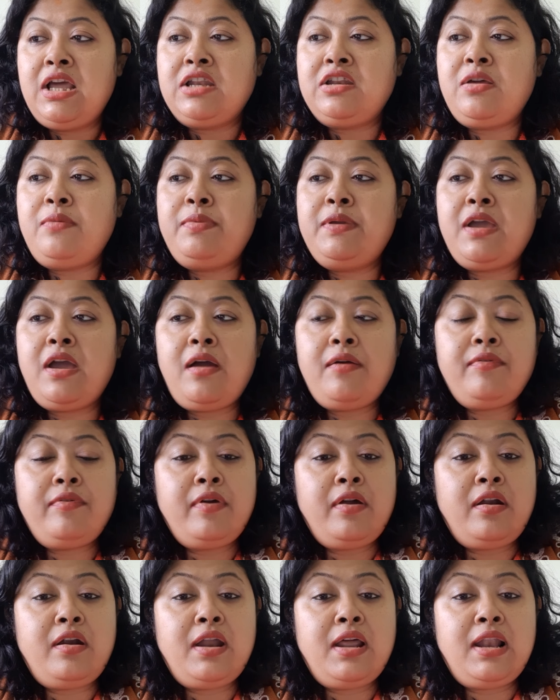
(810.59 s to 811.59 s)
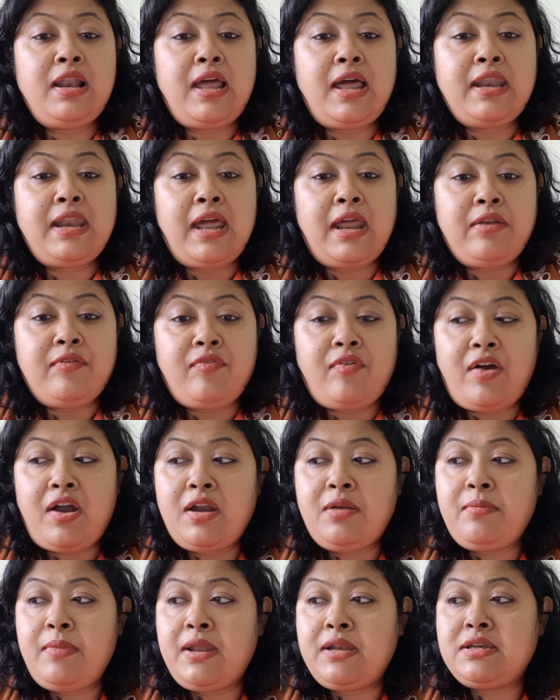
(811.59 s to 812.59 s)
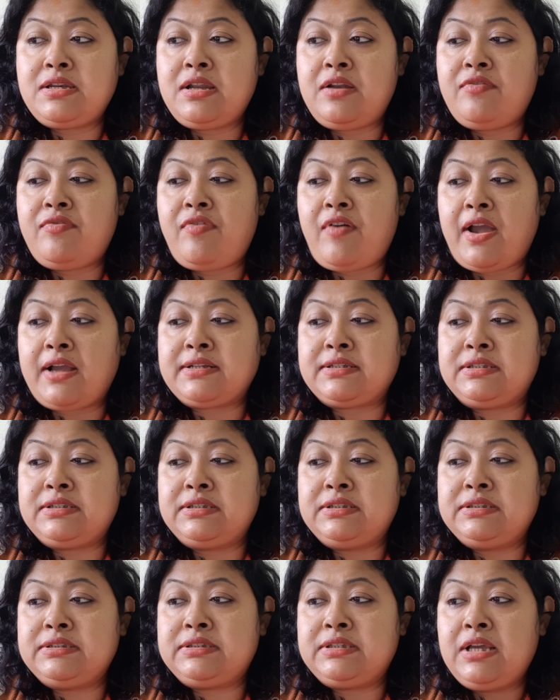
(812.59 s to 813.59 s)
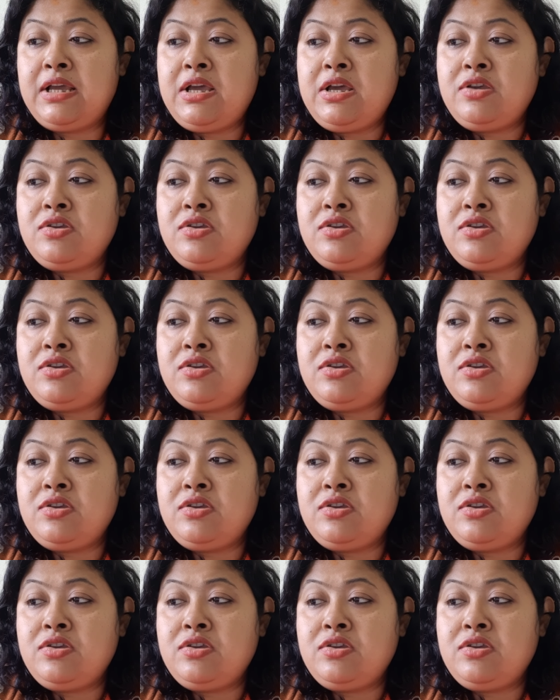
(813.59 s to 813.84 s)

the behavioral and environmental factors.